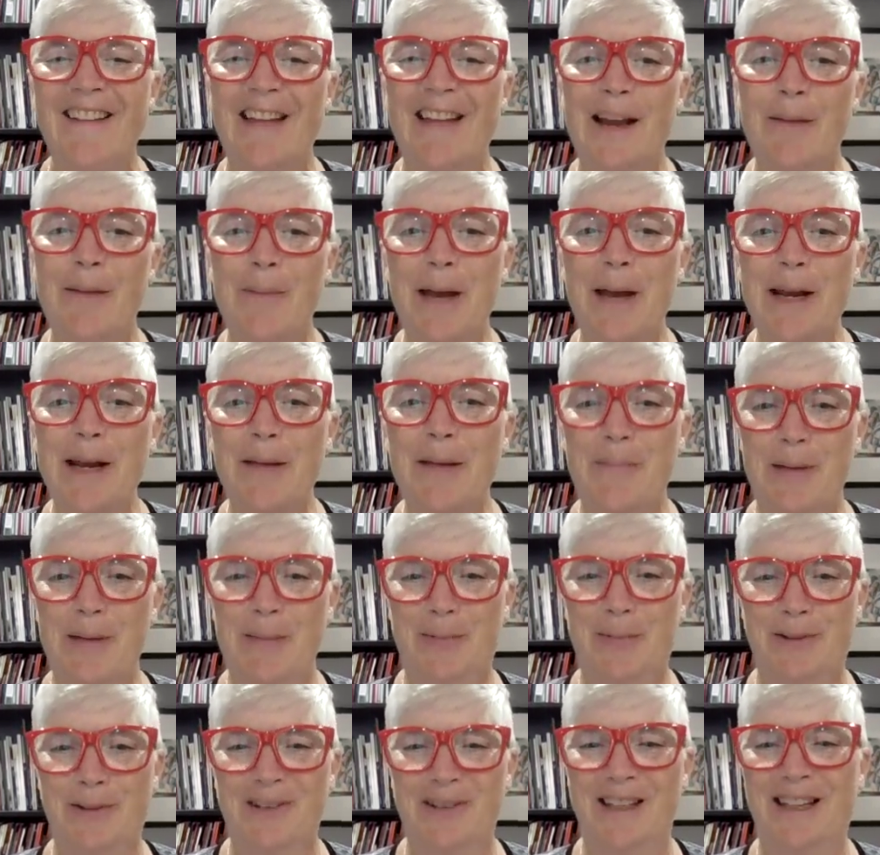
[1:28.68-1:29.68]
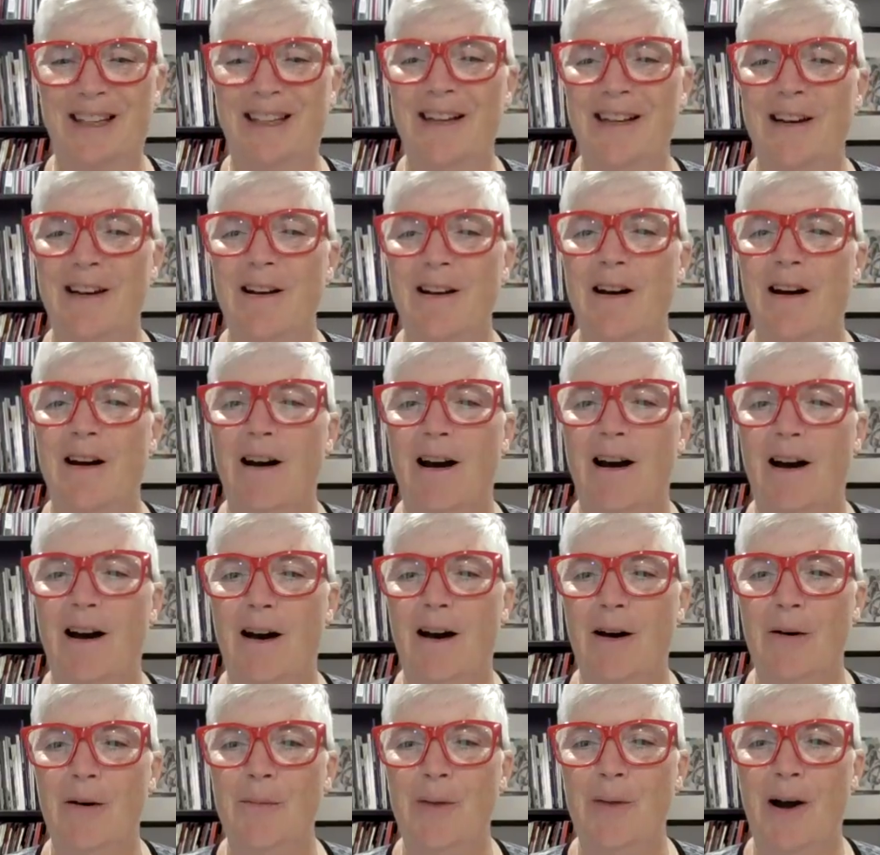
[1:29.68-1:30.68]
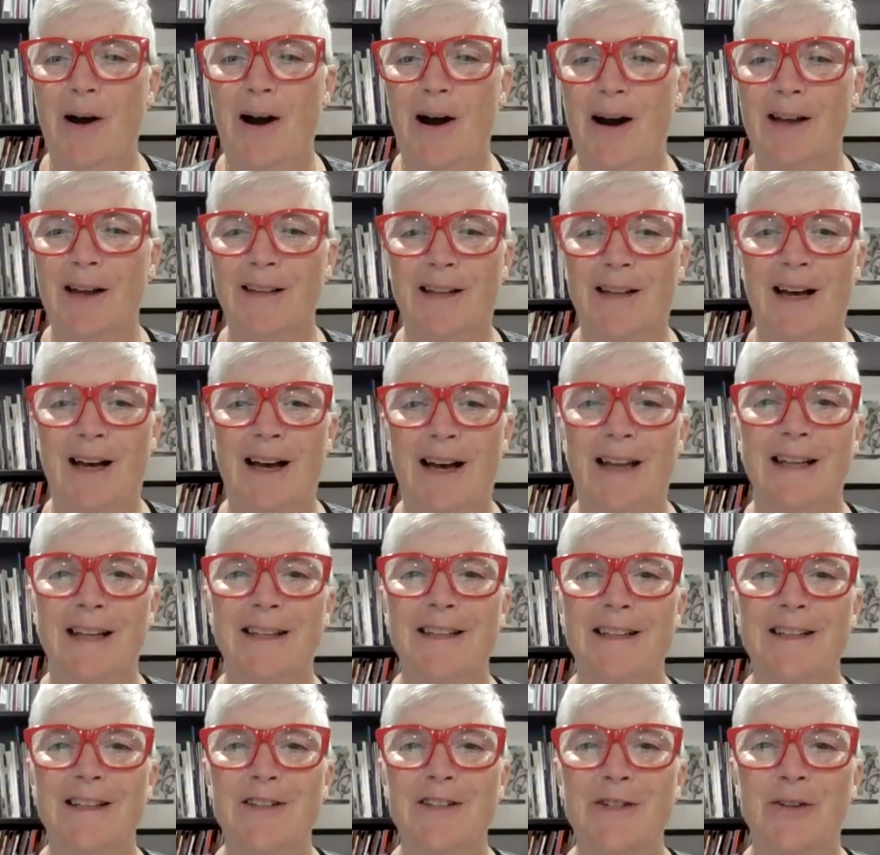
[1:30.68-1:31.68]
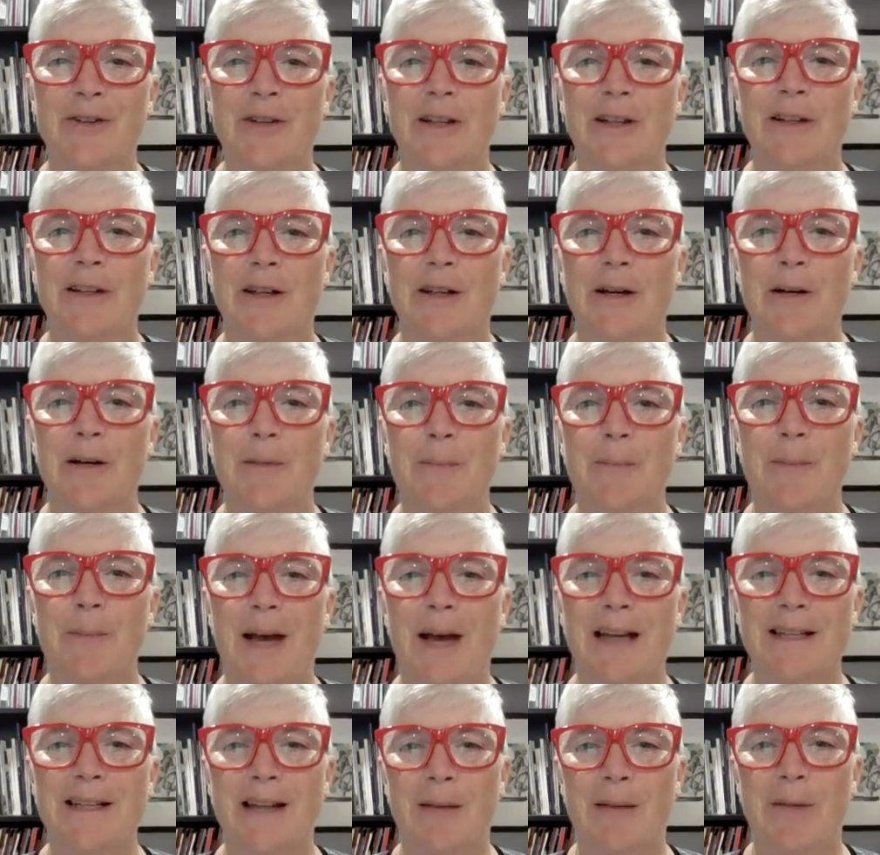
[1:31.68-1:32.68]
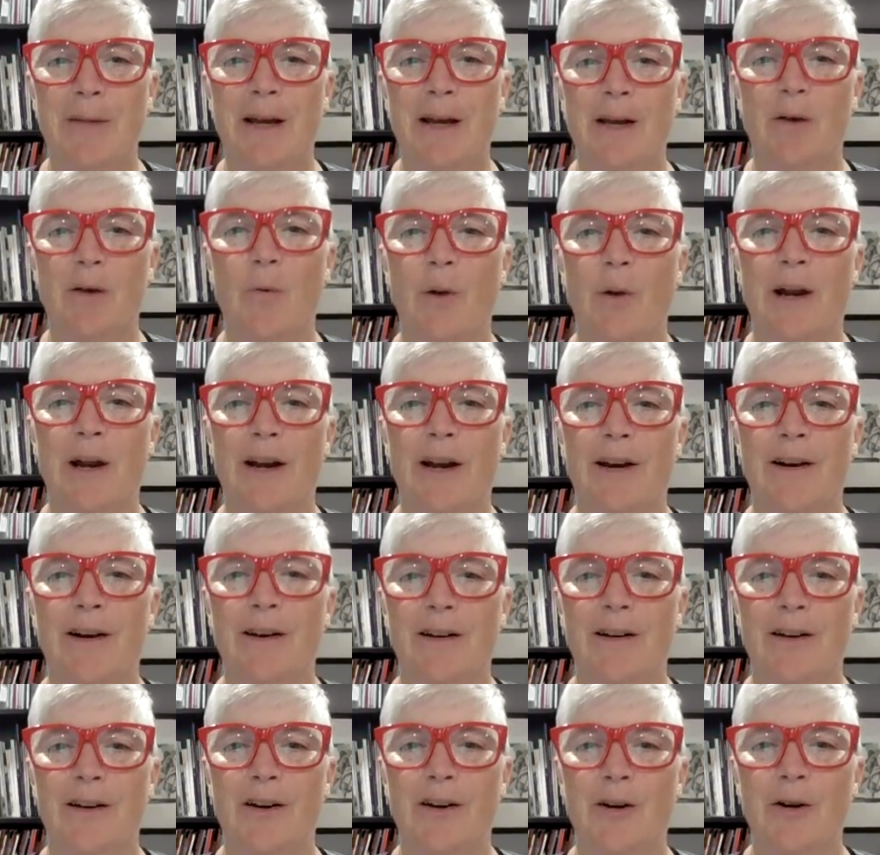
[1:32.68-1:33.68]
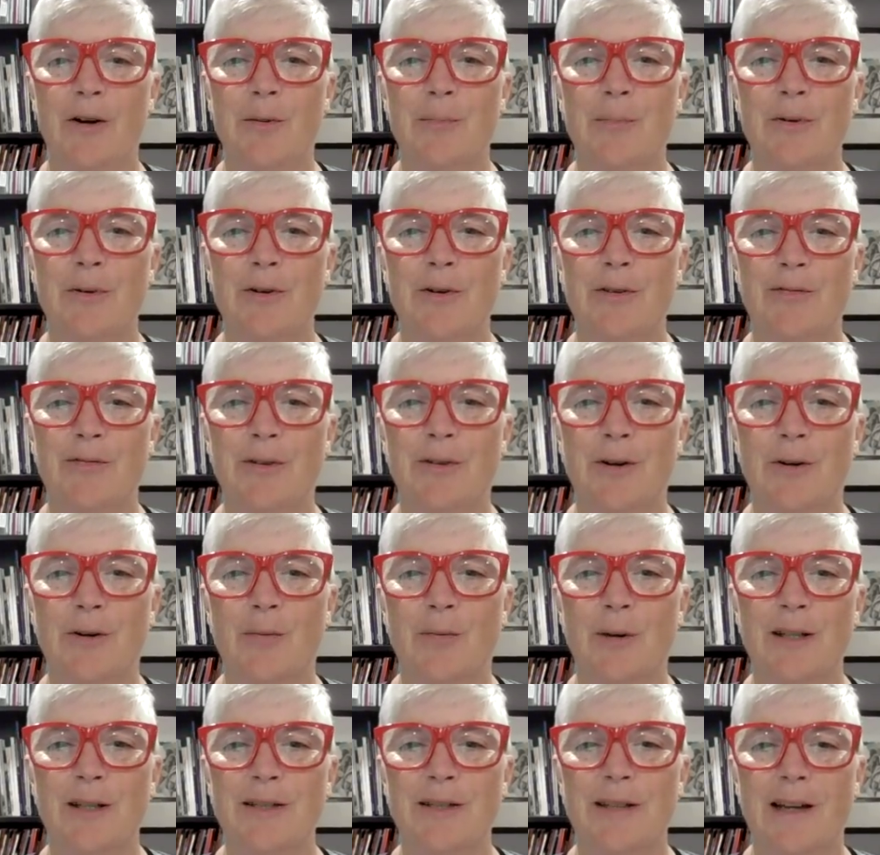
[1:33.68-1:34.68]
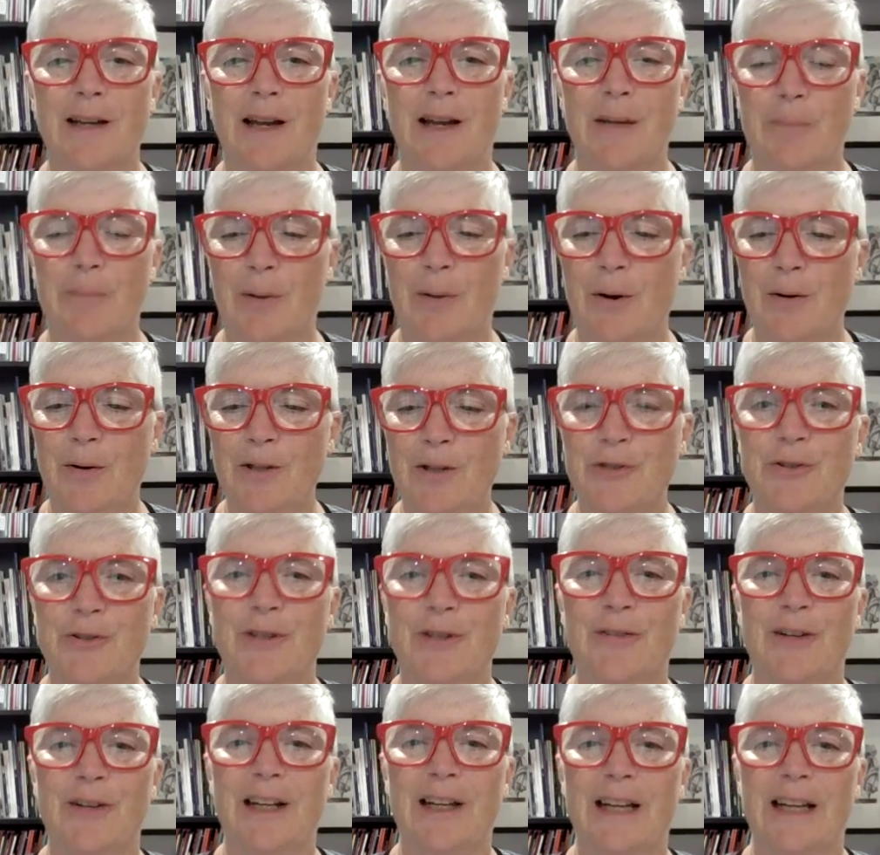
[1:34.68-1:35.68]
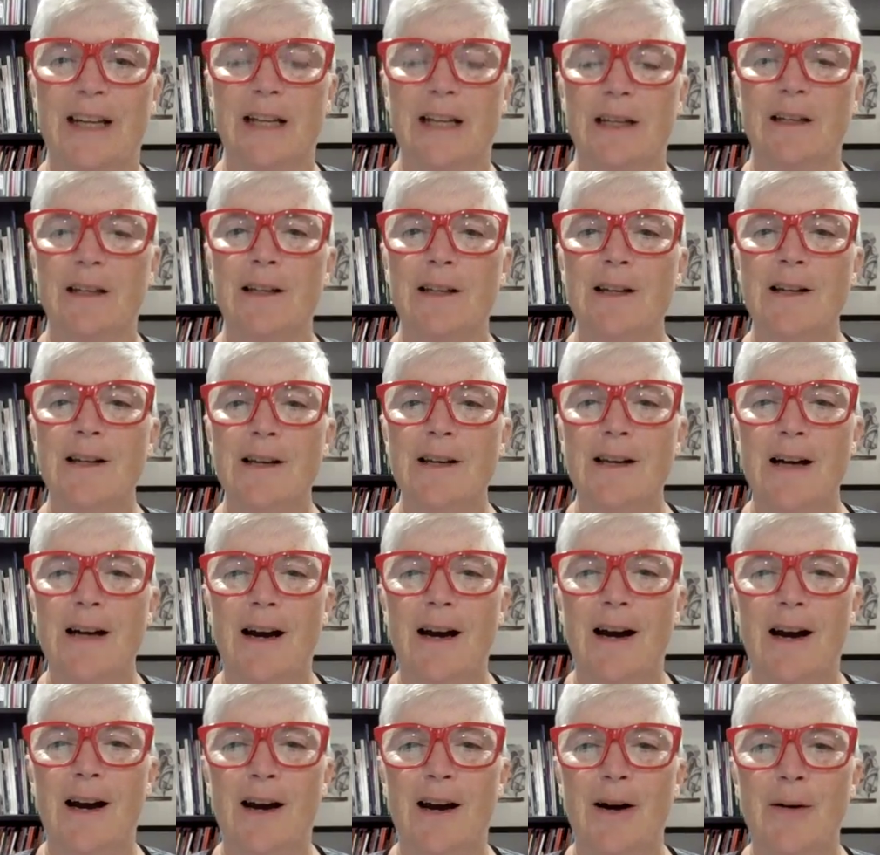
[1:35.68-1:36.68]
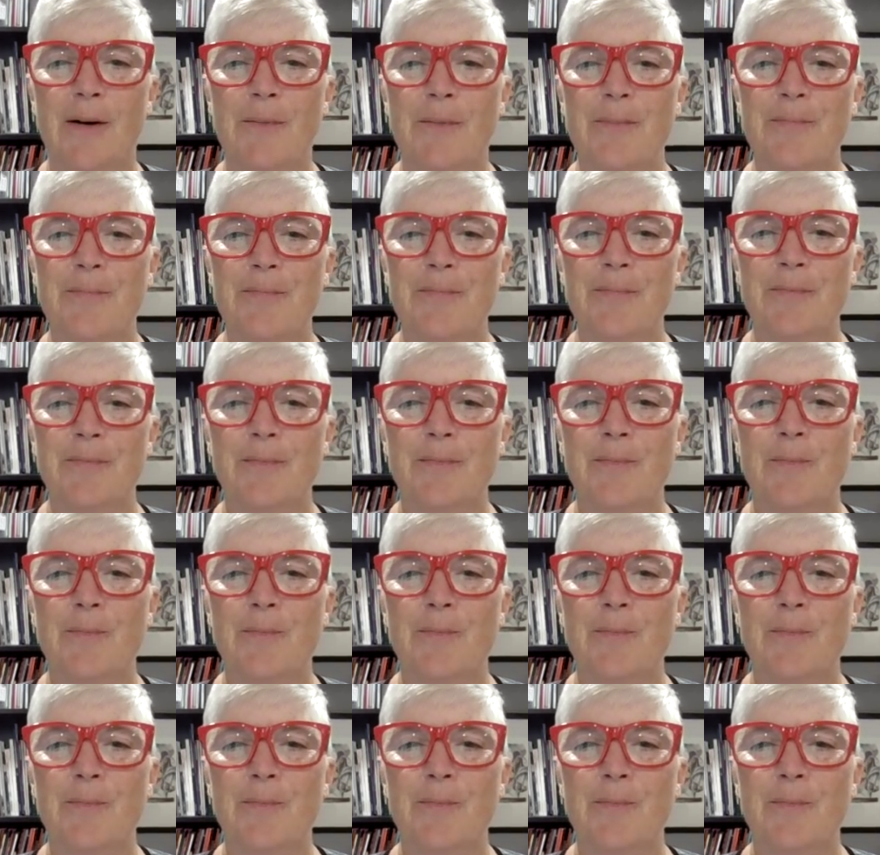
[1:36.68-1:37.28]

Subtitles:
like many people did, online during the pandemic, where her beautiful Wednesday night poetry reading um,